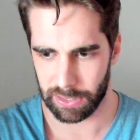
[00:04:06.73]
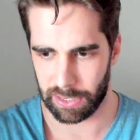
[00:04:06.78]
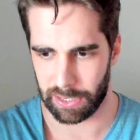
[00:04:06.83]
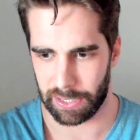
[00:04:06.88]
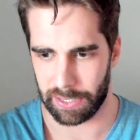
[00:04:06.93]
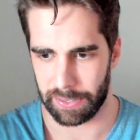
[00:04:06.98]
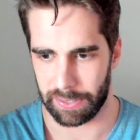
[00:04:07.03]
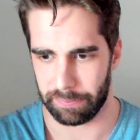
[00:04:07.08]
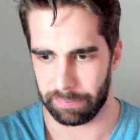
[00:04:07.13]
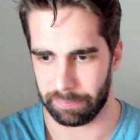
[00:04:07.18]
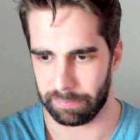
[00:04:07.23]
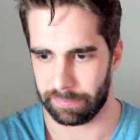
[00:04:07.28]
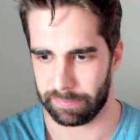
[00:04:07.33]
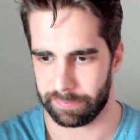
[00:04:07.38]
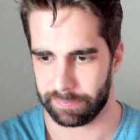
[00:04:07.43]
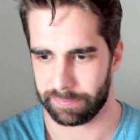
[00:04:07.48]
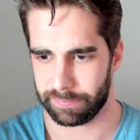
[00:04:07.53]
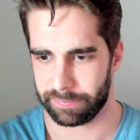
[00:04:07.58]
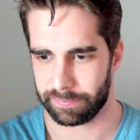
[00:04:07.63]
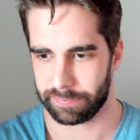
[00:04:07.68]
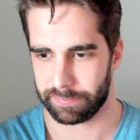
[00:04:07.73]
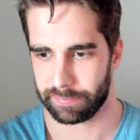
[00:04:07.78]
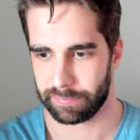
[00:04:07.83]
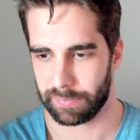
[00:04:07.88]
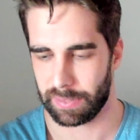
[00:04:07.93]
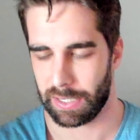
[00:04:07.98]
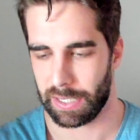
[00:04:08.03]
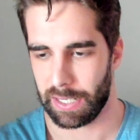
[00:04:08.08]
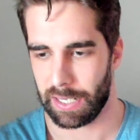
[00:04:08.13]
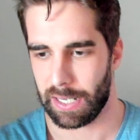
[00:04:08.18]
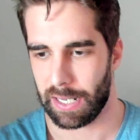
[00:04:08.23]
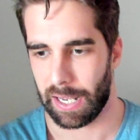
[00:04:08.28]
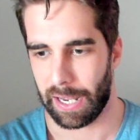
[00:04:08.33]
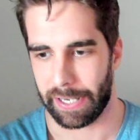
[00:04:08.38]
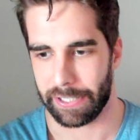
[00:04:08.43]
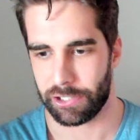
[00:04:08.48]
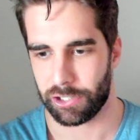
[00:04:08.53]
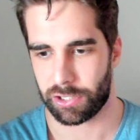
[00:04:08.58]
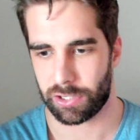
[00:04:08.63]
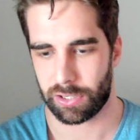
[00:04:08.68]
um,
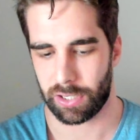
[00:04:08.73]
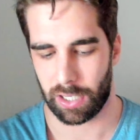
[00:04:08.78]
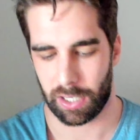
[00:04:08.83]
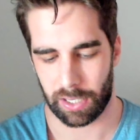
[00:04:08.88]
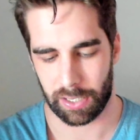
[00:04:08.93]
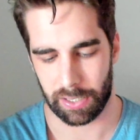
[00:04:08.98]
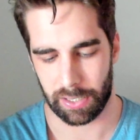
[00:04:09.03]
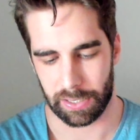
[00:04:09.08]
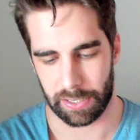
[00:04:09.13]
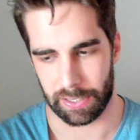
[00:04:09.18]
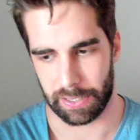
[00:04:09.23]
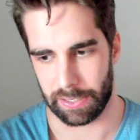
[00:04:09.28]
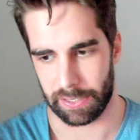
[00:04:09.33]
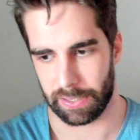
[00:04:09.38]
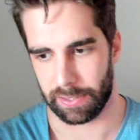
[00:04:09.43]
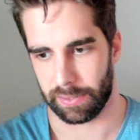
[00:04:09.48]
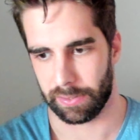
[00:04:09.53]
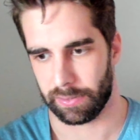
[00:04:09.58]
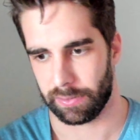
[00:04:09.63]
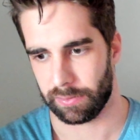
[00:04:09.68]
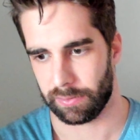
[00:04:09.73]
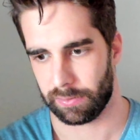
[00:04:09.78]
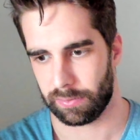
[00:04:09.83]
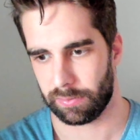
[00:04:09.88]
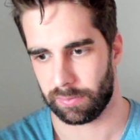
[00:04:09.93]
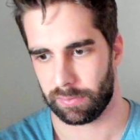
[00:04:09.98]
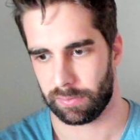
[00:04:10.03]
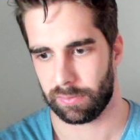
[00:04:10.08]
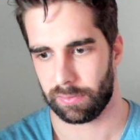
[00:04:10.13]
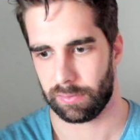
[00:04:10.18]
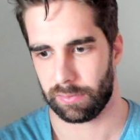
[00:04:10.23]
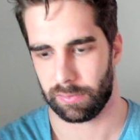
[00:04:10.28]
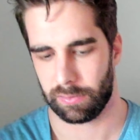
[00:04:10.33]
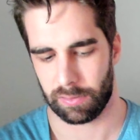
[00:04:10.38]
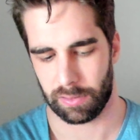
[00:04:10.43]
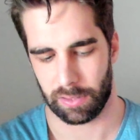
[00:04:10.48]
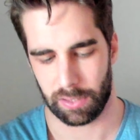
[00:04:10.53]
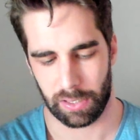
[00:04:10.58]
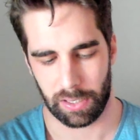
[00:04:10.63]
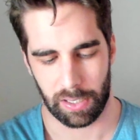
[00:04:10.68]
I just saw, uh,
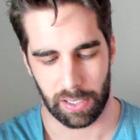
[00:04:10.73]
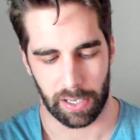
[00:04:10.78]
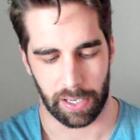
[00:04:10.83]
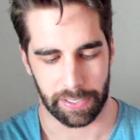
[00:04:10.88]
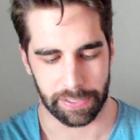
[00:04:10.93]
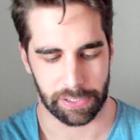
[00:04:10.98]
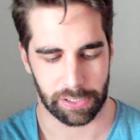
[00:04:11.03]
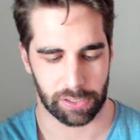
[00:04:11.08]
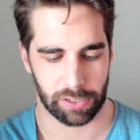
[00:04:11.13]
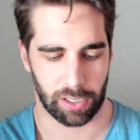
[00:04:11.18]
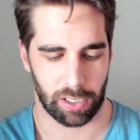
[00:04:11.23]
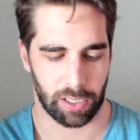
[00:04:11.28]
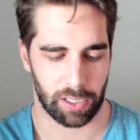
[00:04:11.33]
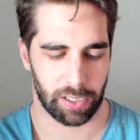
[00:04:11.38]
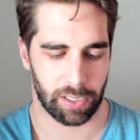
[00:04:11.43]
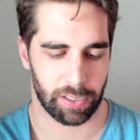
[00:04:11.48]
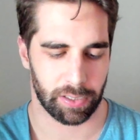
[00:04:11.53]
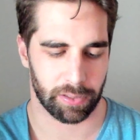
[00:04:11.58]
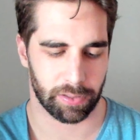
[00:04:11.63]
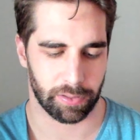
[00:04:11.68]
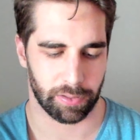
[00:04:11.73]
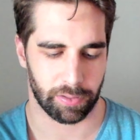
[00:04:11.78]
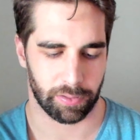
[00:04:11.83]
I saw